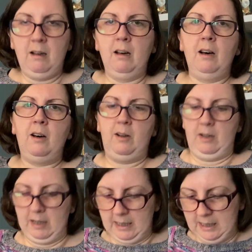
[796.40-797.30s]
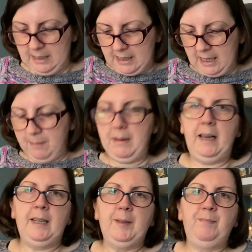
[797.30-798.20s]
Oh, dear
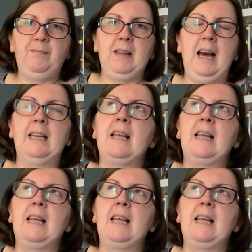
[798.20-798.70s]
me. And I